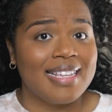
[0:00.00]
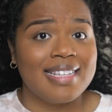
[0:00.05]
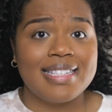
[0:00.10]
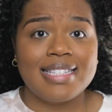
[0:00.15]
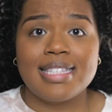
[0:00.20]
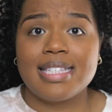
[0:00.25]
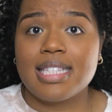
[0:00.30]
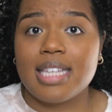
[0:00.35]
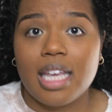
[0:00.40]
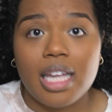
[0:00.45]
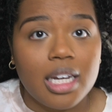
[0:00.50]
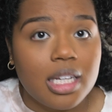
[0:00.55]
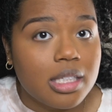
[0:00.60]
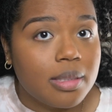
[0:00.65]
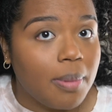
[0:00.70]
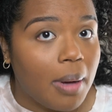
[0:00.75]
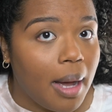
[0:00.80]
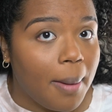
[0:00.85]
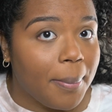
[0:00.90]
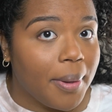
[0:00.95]
skin is
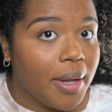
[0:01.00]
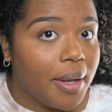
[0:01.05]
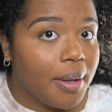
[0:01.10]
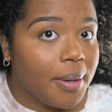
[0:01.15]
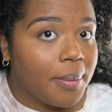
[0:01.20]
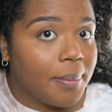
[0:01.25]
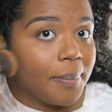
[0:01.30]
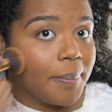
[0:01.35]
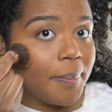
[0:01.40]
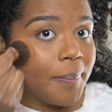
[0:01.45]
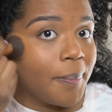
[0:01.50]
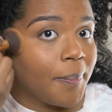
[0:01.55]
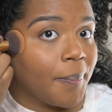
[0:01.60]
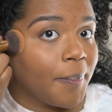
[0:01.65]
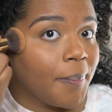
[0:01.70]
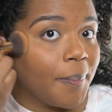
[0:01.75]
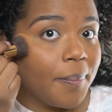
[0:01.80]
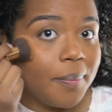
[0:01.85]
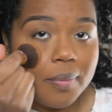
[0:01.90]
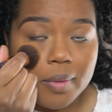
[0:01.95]
popping.
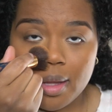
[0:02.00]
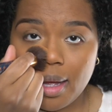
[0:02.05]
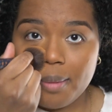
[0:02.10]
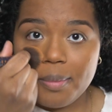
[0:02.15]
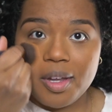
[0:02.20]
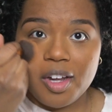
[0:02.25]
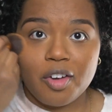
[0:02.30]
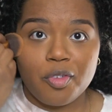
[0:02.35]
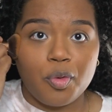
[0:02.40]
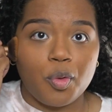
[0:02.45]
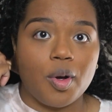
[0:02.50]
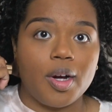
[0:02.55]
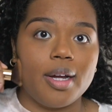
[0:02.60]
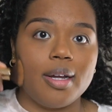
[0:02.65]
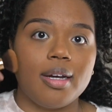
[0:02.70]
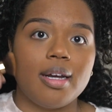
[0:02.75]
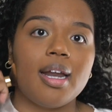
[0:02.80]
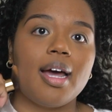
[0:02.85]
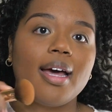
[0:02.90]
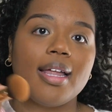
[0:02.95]
I'm here for it.
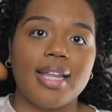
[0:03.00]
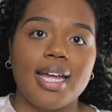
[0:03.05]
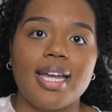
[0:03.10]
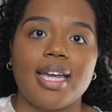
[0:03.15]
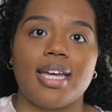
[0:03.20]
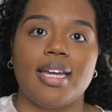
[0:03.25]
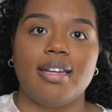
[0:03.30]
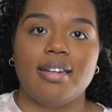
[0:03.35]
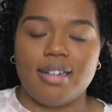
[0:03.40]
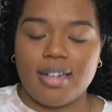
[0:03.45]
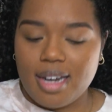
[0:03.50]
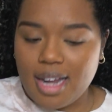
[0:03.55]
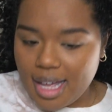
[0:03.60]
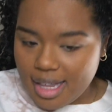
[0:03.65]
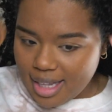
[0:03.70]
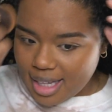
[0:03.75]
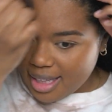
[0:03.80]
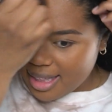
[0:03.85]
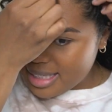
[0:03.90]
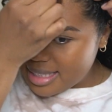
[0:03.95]
I like it. I
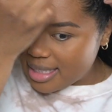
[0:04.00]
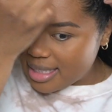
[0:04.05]
like this